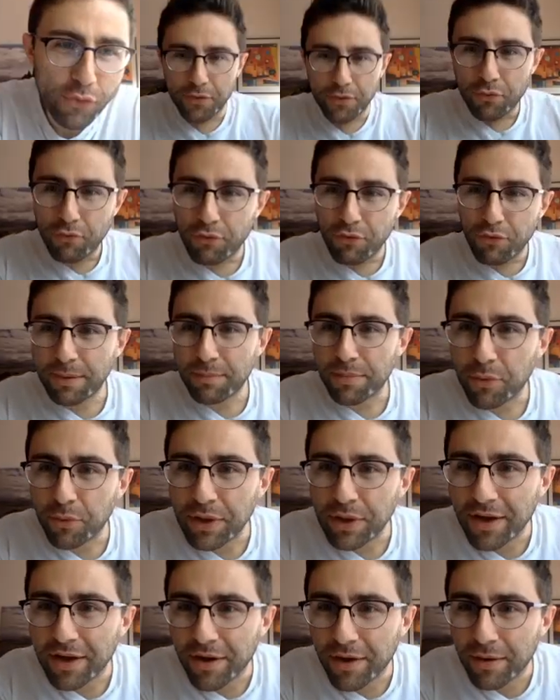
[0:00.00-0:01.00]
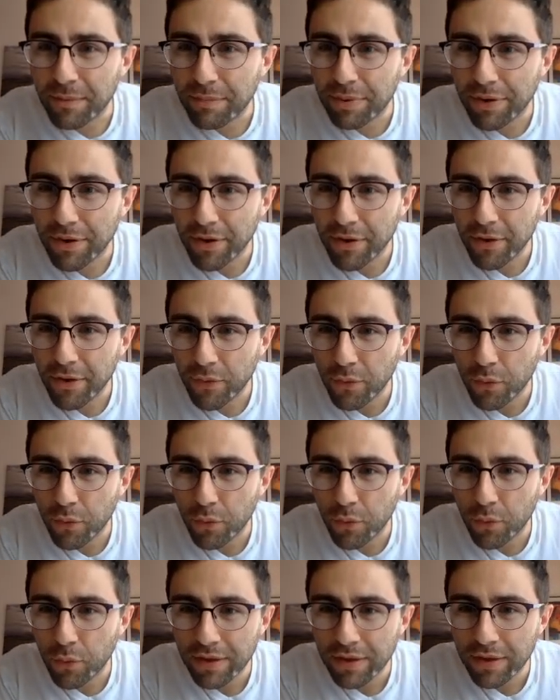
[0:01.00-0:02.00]
Wrap the week up
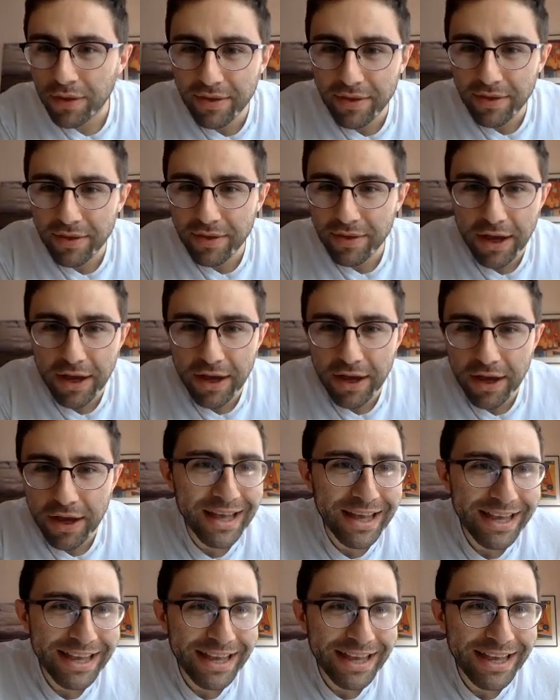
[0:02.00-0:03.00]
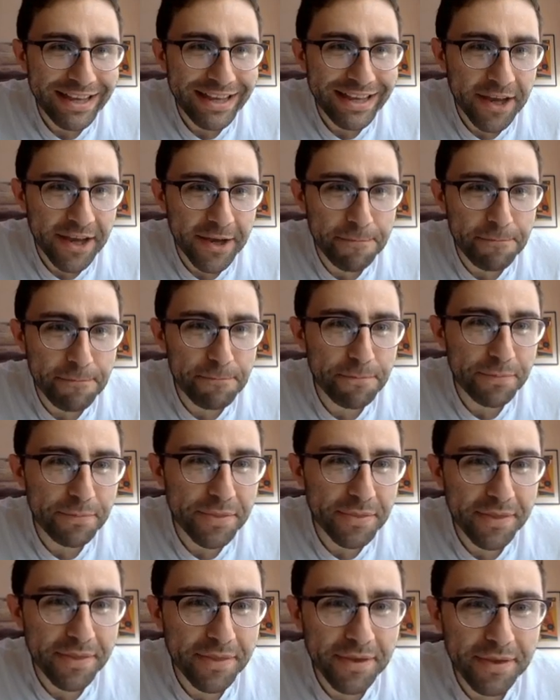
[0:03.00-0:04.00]
with a bang.
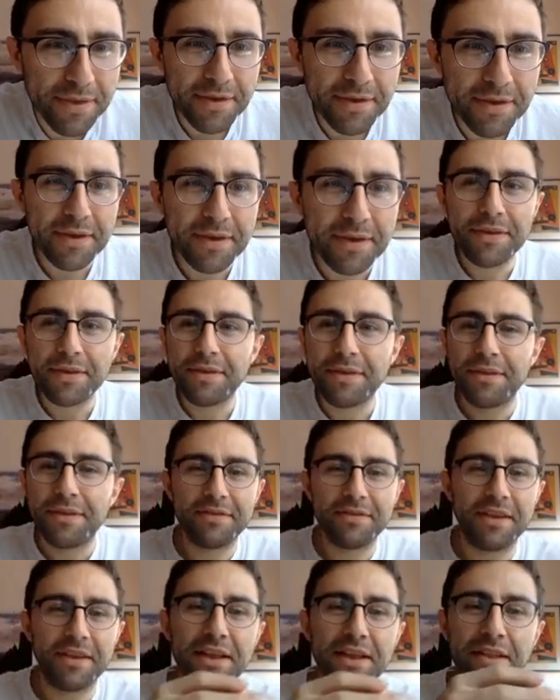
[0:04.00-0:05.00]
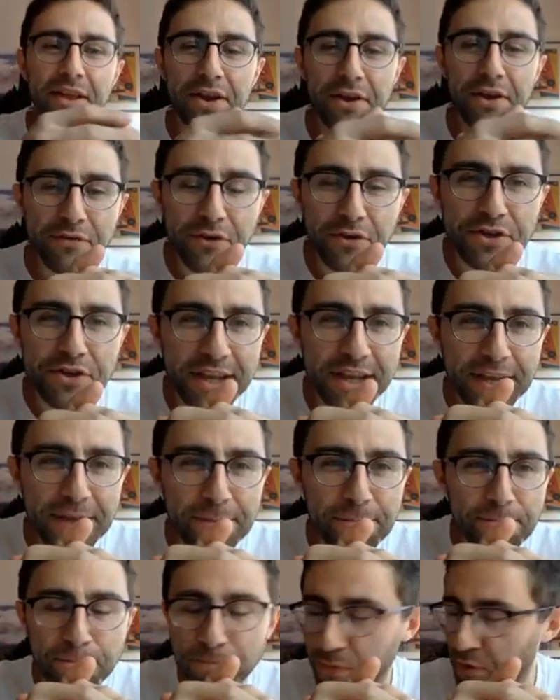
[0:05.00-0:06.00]
It's the highlight of your
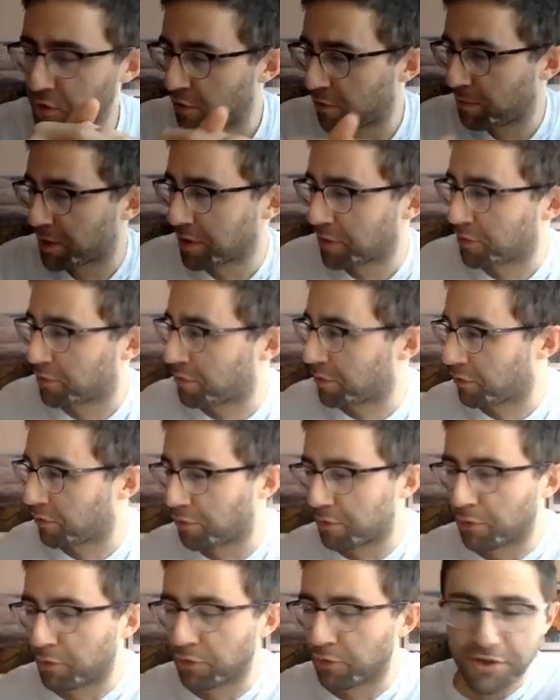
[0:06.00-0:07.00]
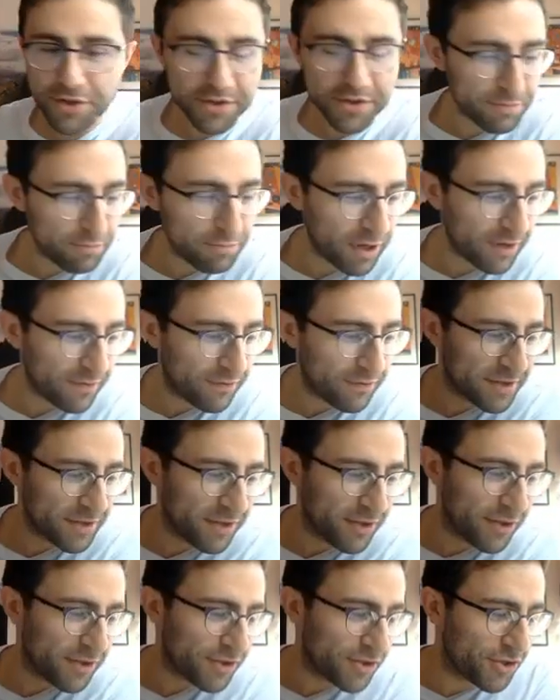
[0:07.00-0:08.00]
day. You've been going through the motions, breakfast,
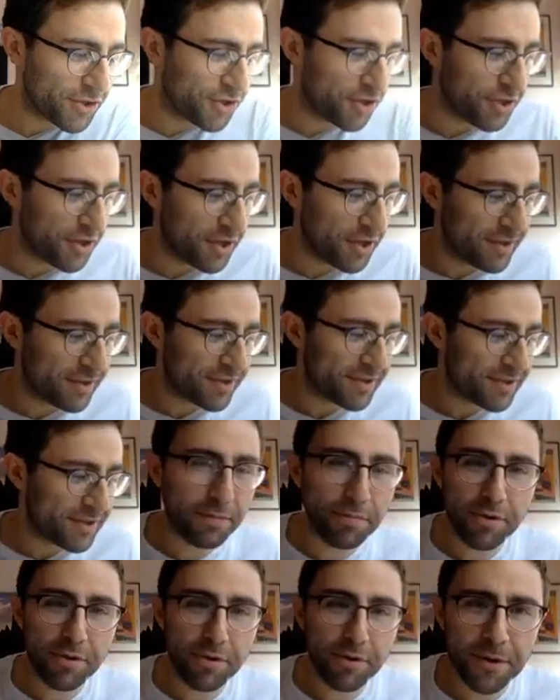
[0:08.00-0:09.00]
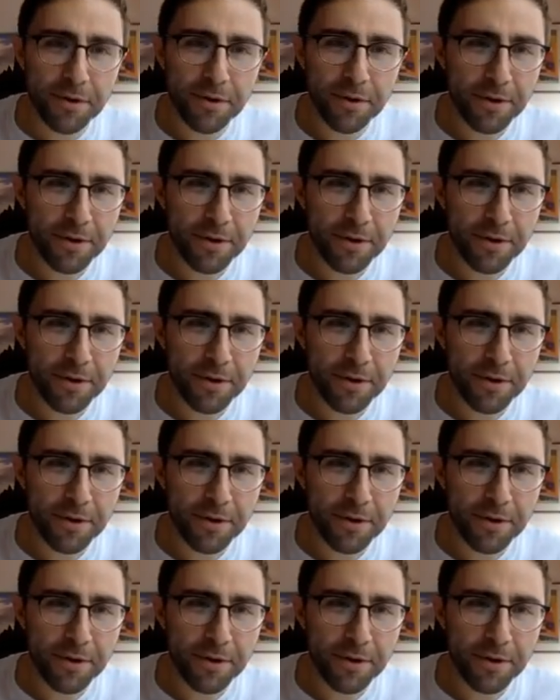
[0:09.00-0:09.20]
lunch, supper,